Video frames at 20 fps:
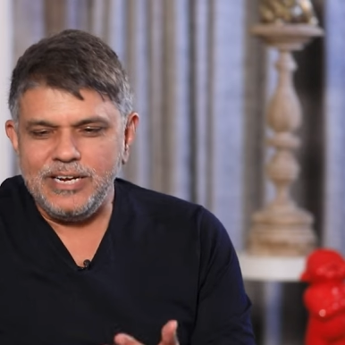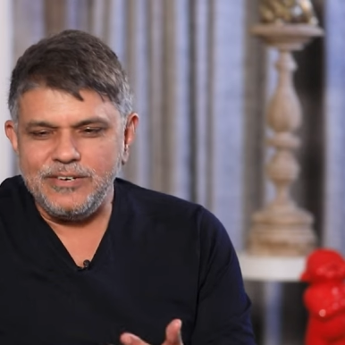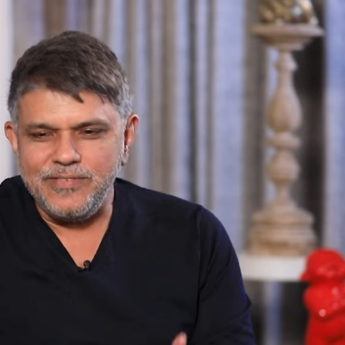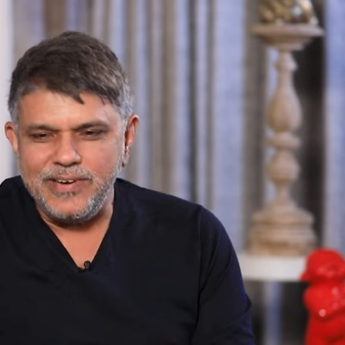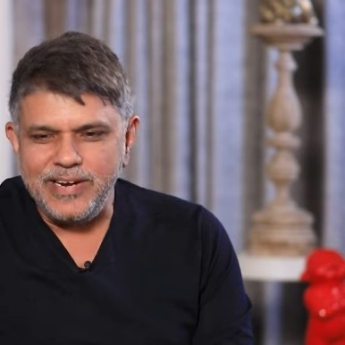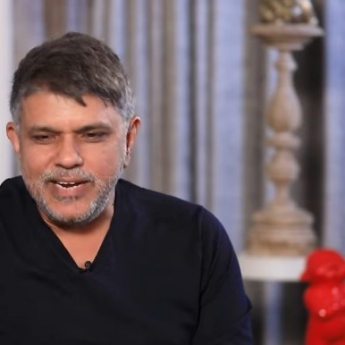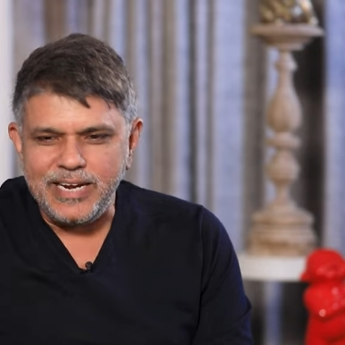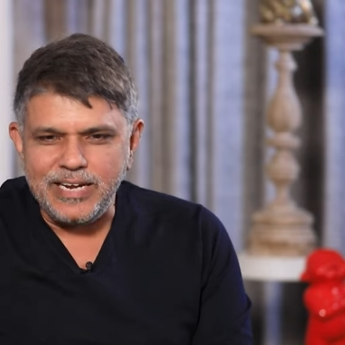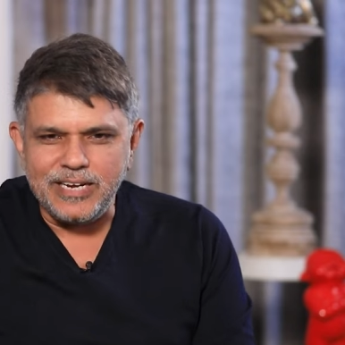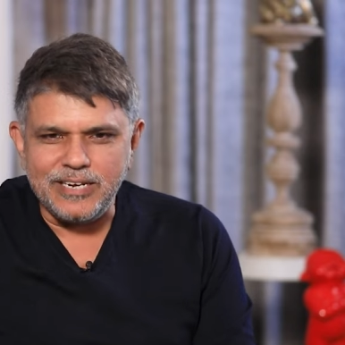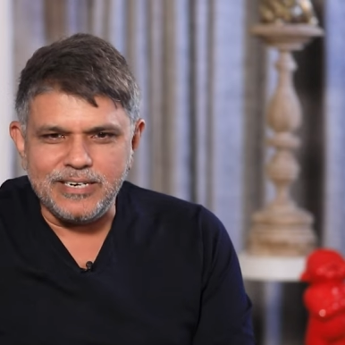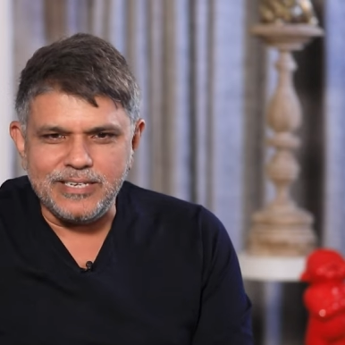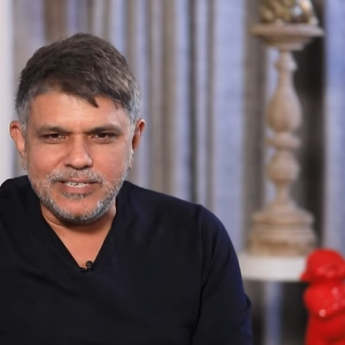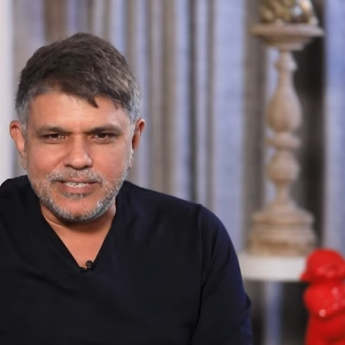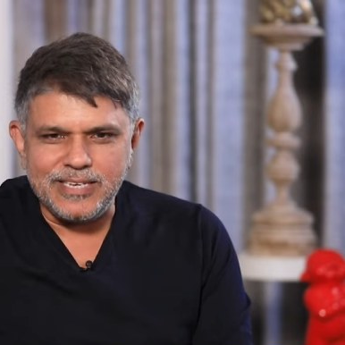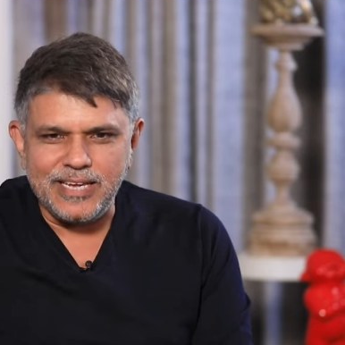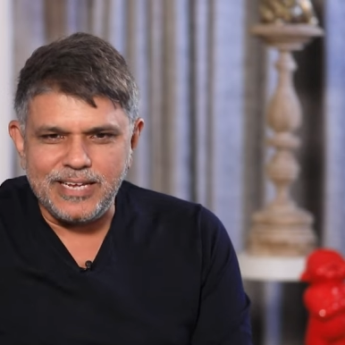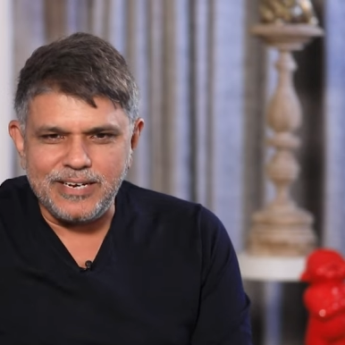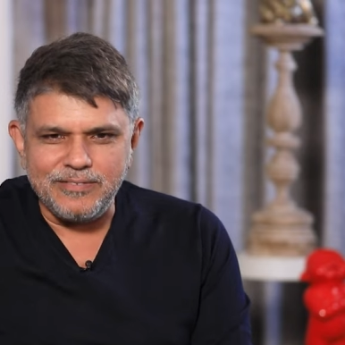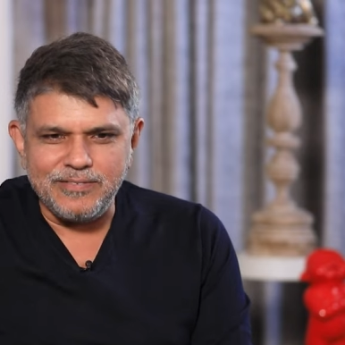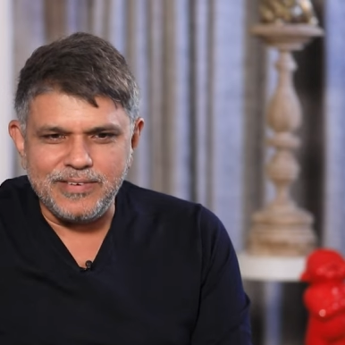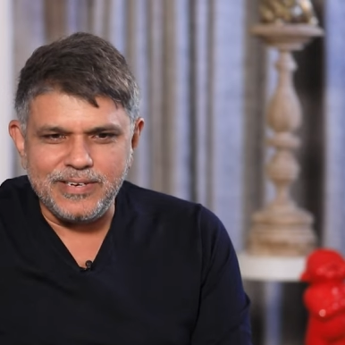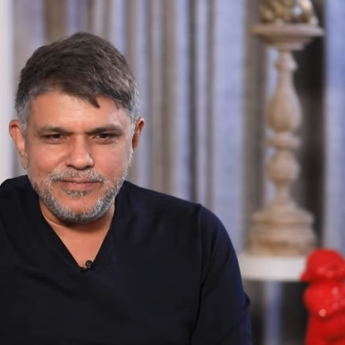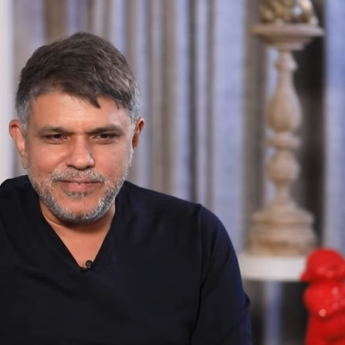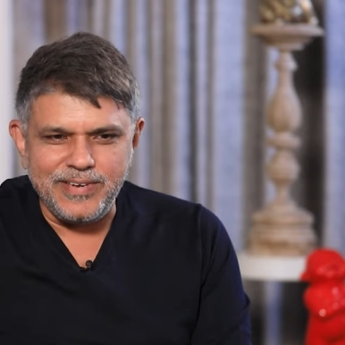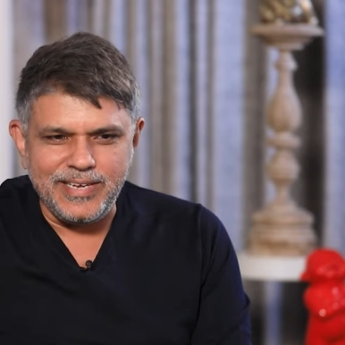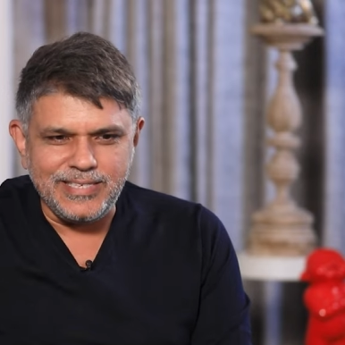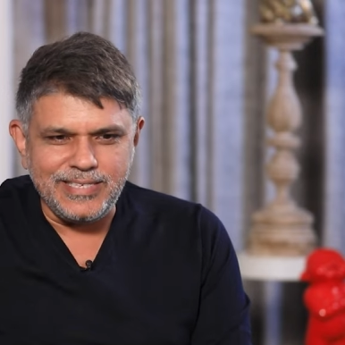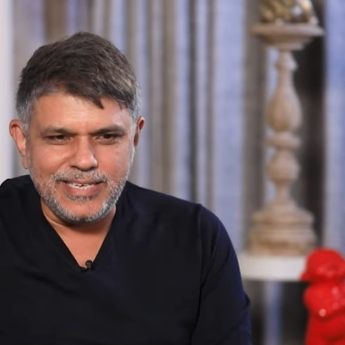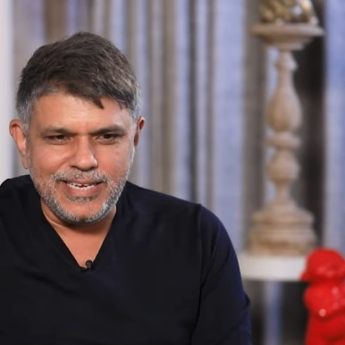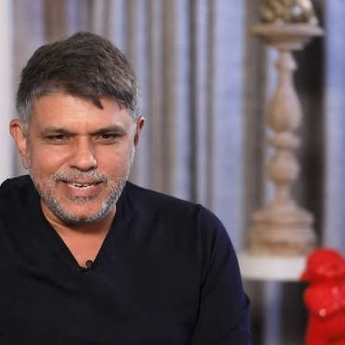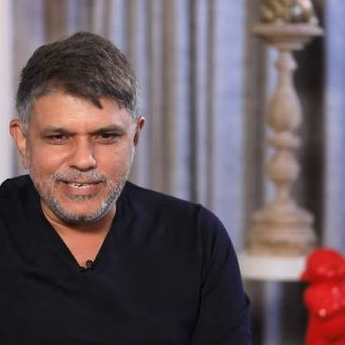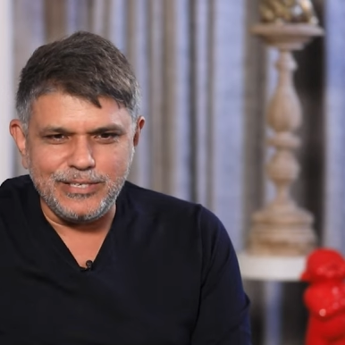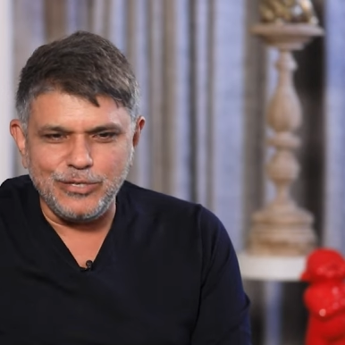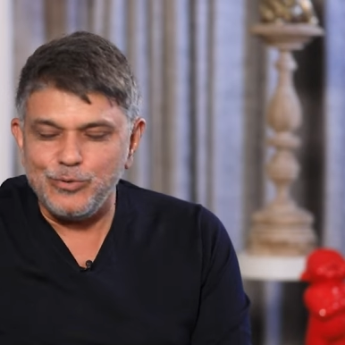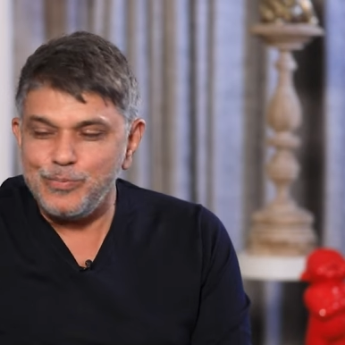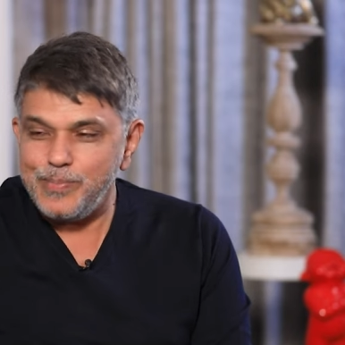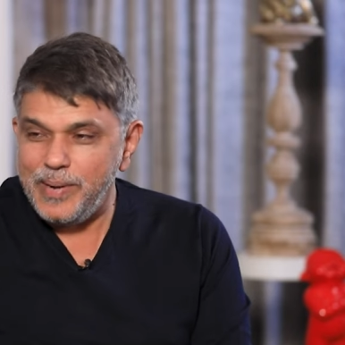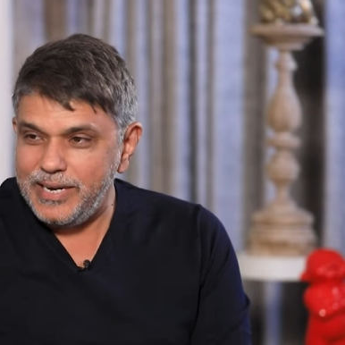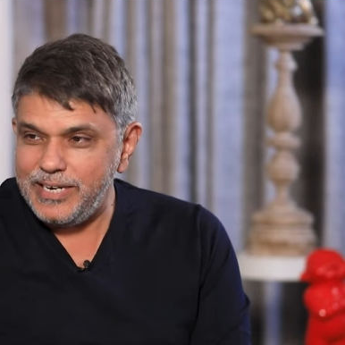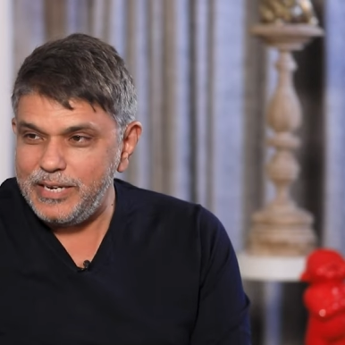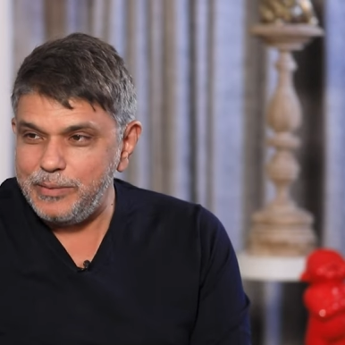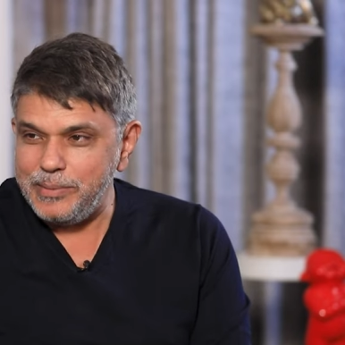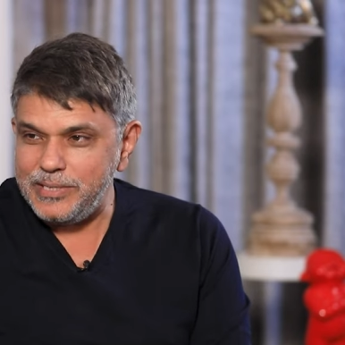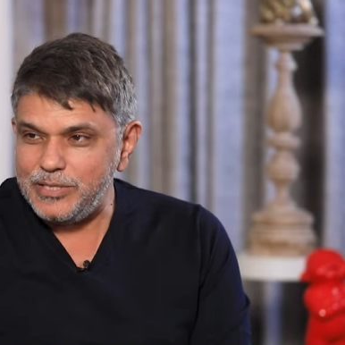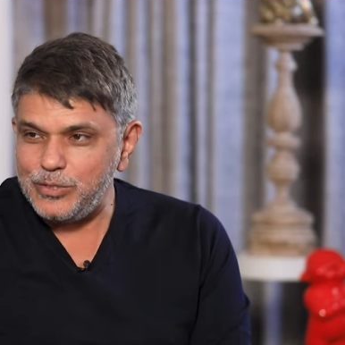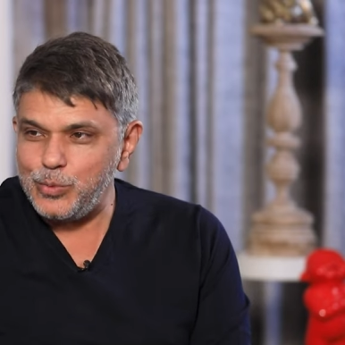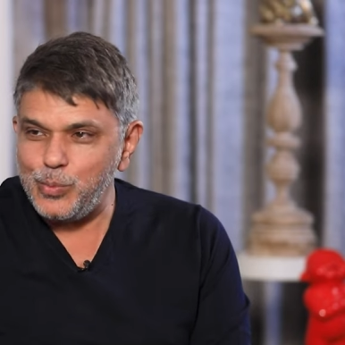very clearly said, we are facing two pandemics.